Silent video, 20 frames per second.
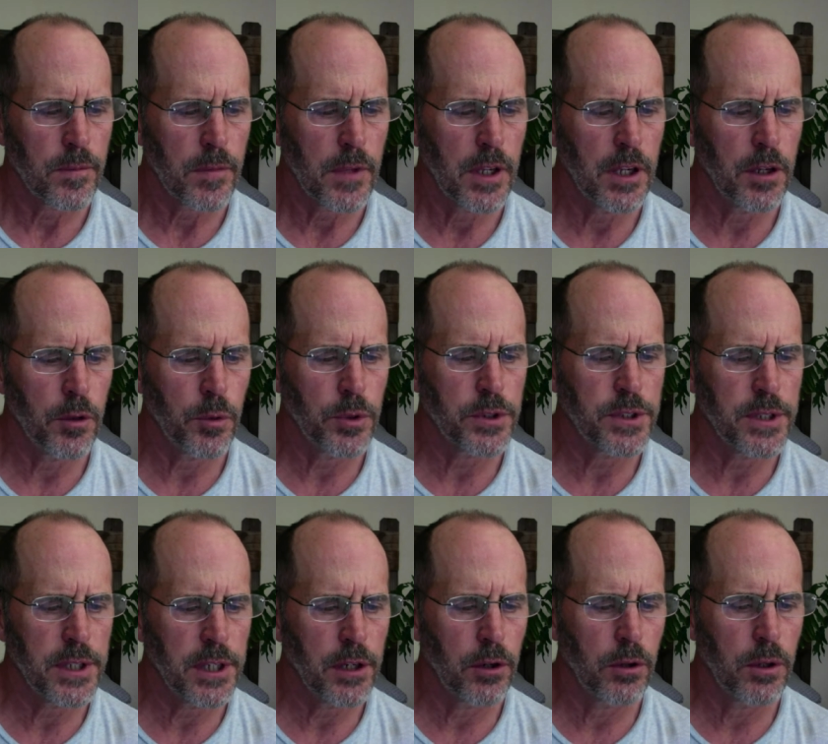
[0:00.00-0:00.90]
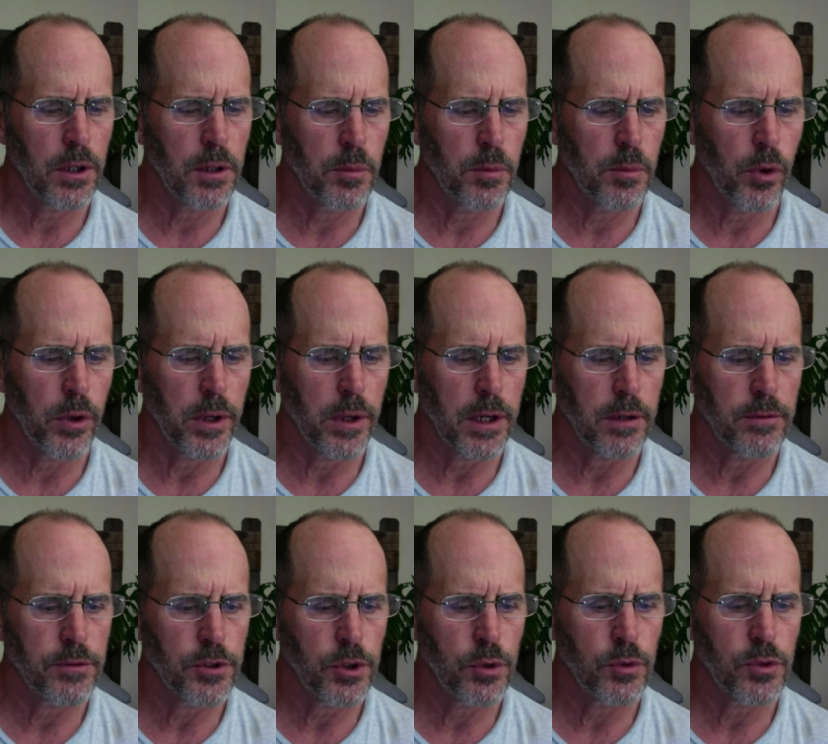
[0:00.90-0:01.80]
It was the early morning
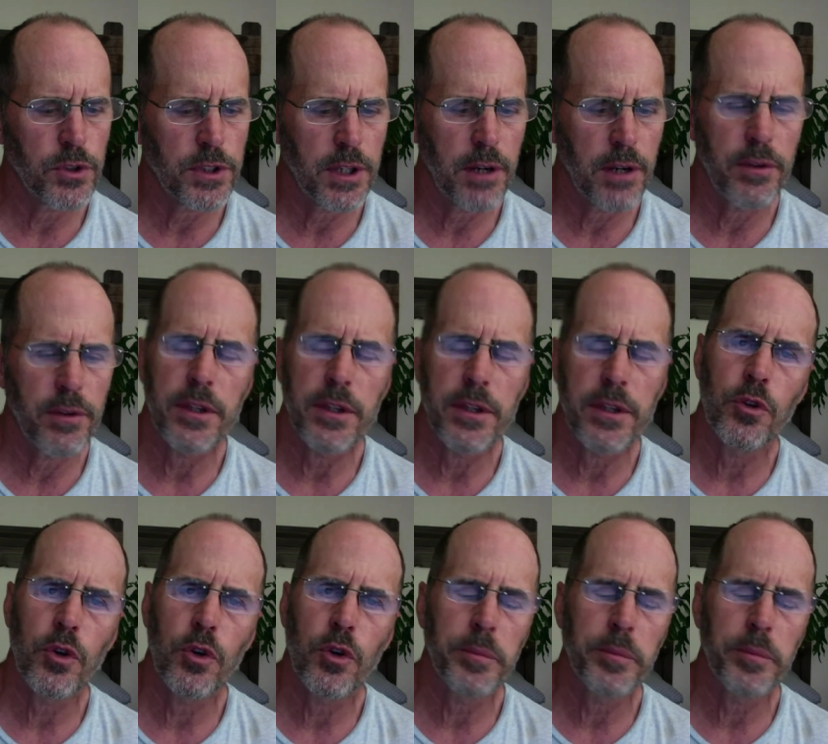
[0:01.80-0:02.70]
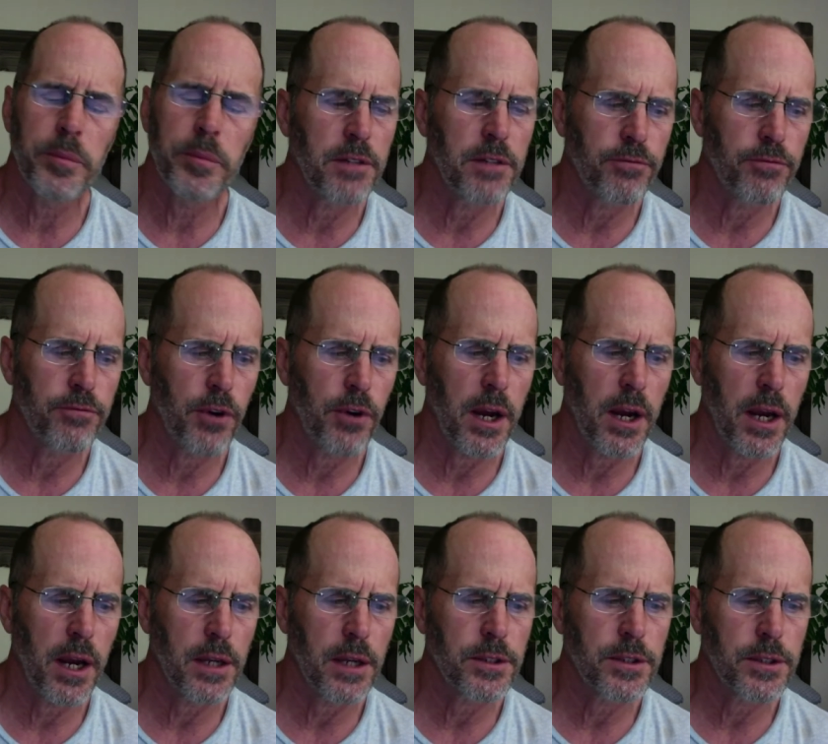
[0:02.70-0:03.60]
of June 7th in Normandy,
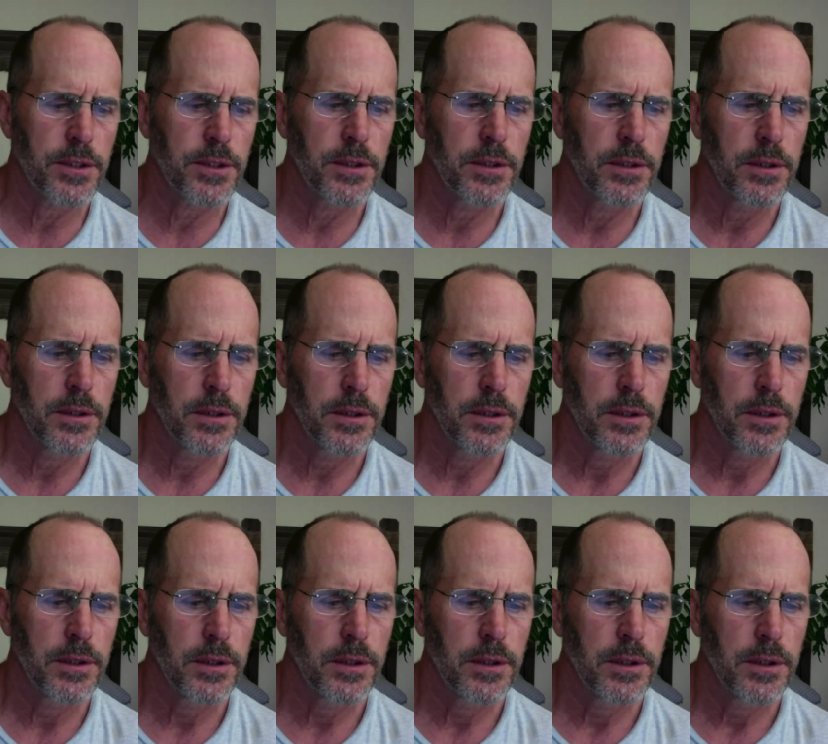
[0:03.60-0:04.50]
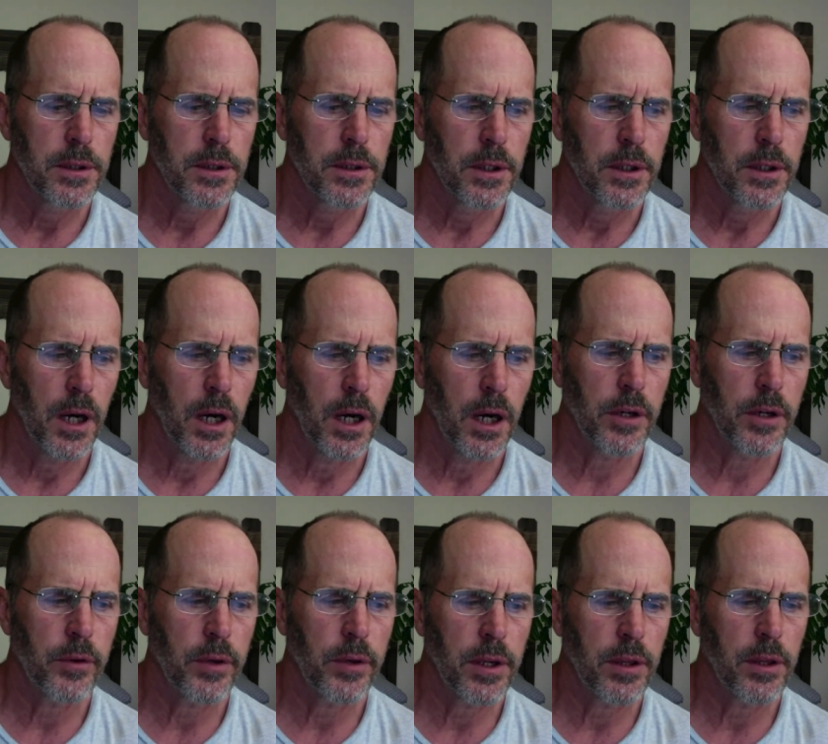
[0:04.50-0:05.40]
France,
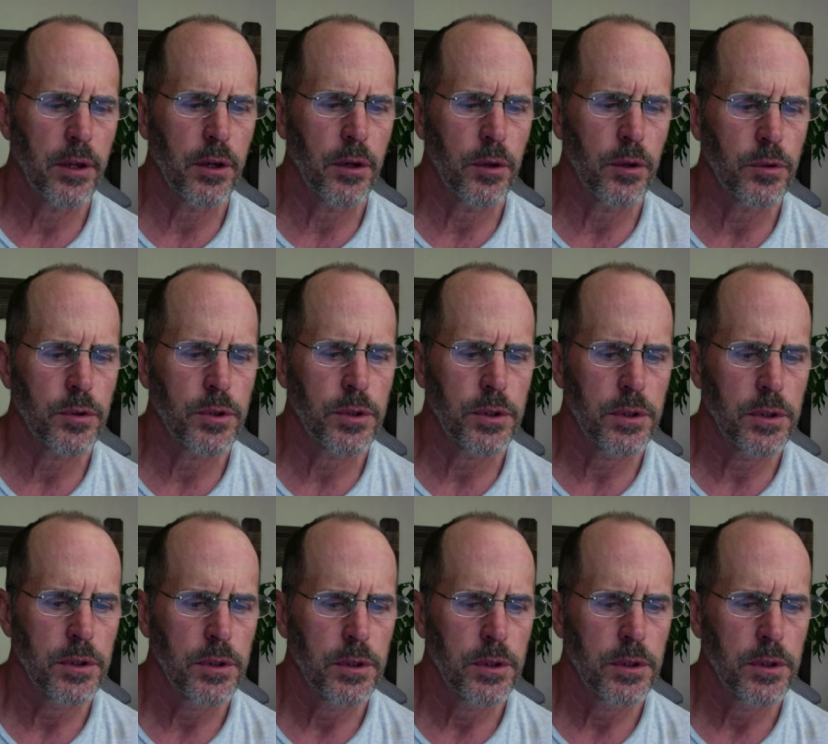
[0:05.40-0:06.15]
honoring those